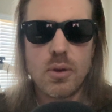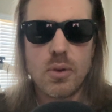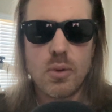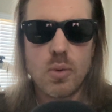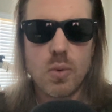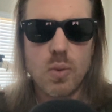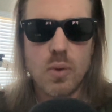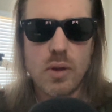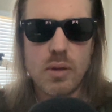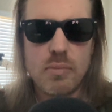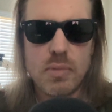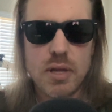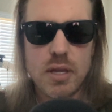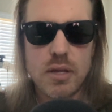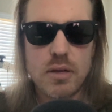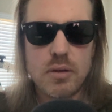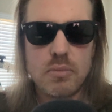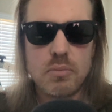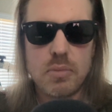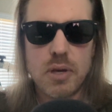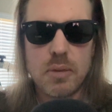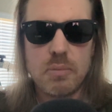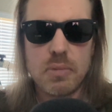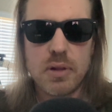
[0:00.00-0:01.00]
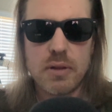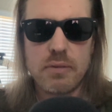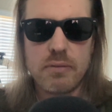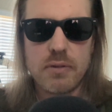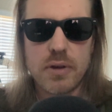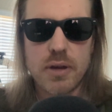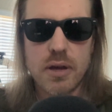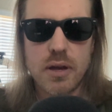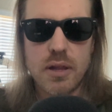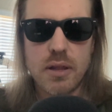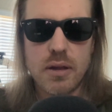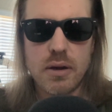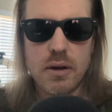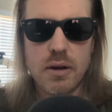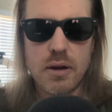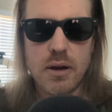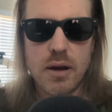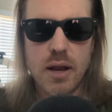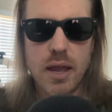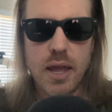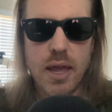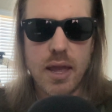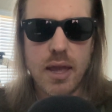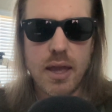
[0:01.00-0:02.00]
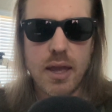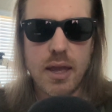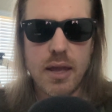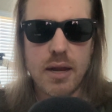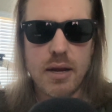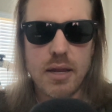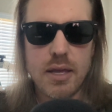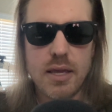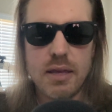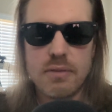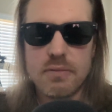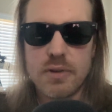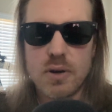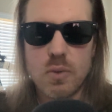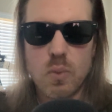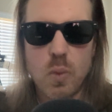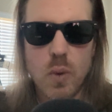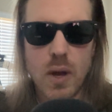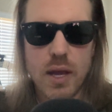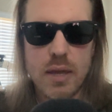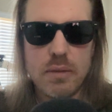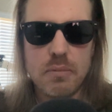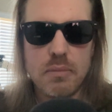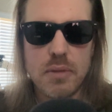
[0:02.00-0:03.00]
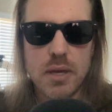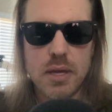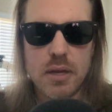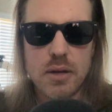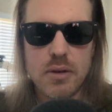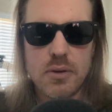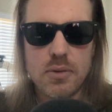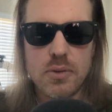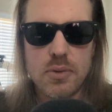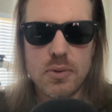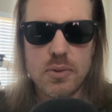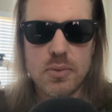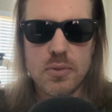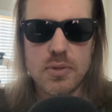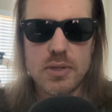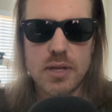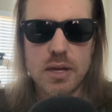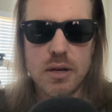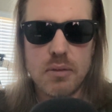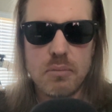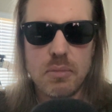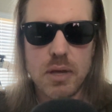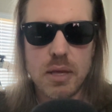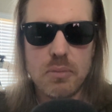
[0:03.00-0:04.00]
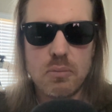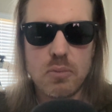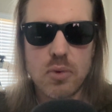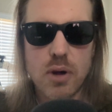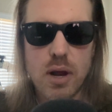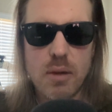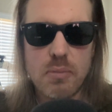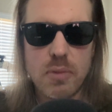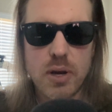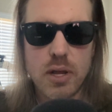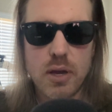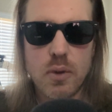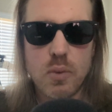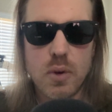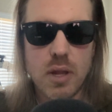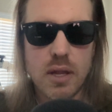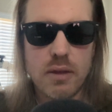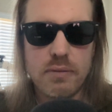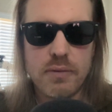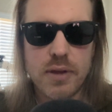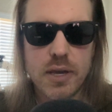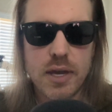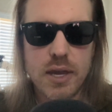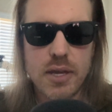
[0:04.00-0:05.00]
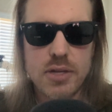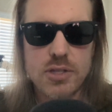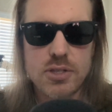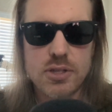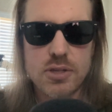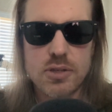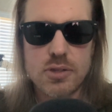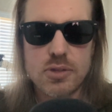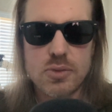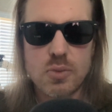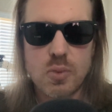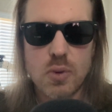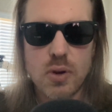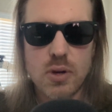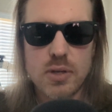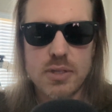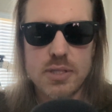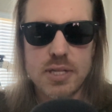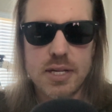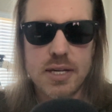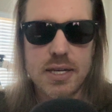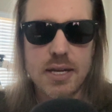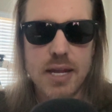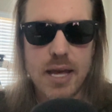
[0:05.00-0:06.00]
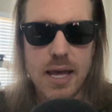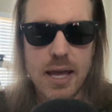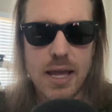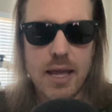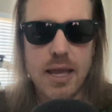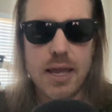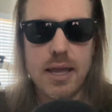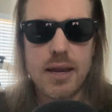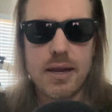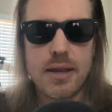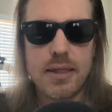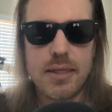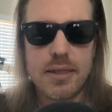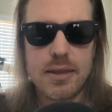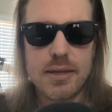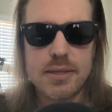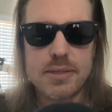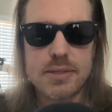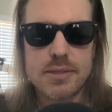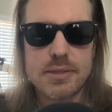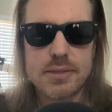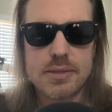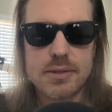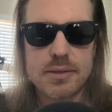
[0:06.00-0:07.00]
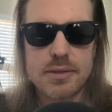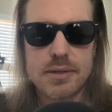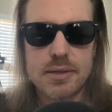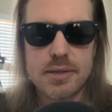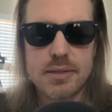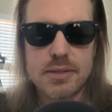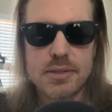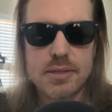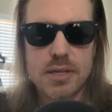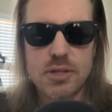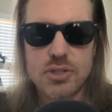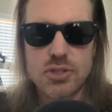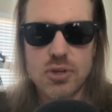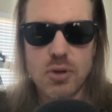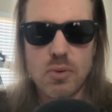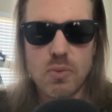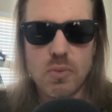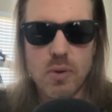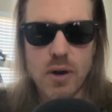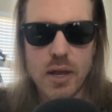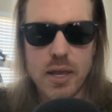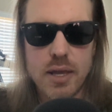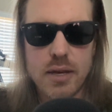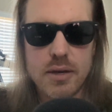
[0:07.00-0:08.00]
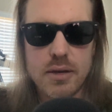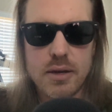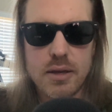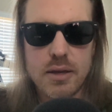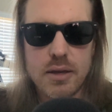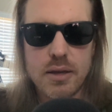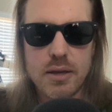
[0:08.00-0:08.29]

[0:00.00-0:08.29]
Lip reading: Women, people of color, and even white men who didn't meet property qualifications were denied this essential right.